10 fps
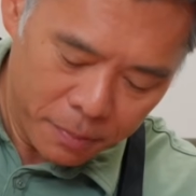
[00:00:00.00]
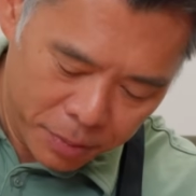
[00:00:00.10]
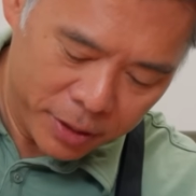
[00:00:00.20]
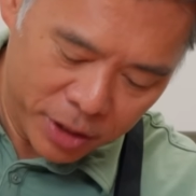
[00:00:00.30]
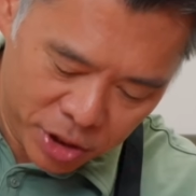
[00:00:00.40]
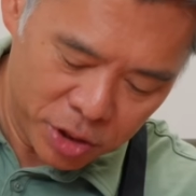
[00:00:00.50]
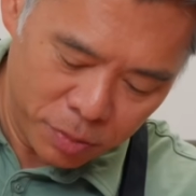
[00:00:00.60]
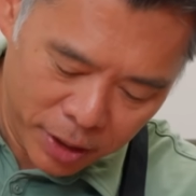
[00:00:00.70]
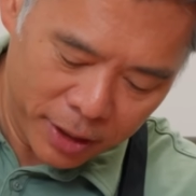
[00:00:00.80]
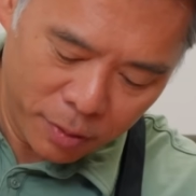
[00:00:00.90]
But this is
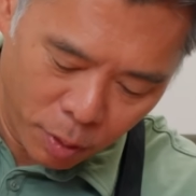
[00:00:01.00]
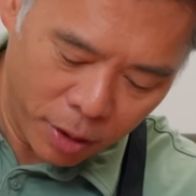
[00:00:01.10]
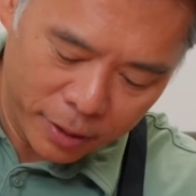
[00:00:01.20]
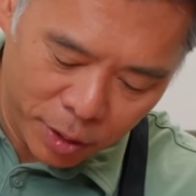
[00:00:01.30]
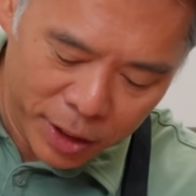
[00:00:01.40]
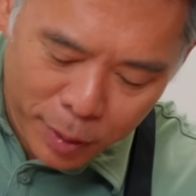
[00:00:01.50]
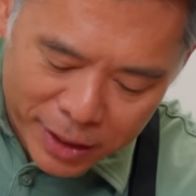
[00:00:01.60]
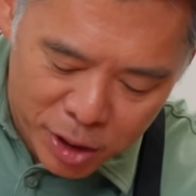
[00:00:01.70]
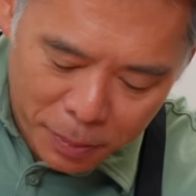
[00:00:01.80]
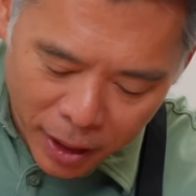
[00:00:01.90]
really where you can really
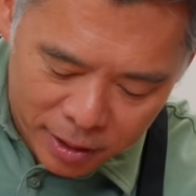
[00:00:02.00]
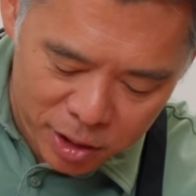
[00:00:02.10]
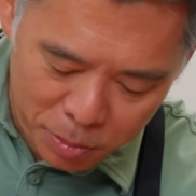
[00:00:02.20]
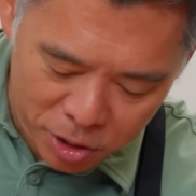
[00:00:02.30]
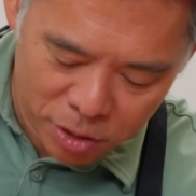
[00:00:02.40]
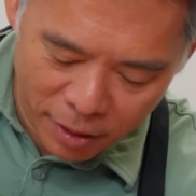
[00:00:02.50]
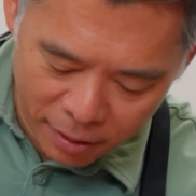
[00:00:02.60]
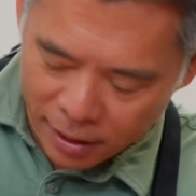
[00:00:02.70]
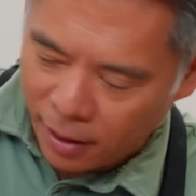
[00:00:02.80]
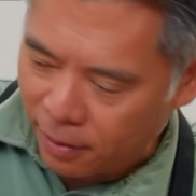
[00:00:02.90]
smell it. It smells great
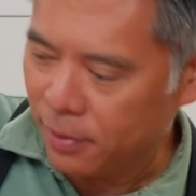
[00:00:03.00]
right now.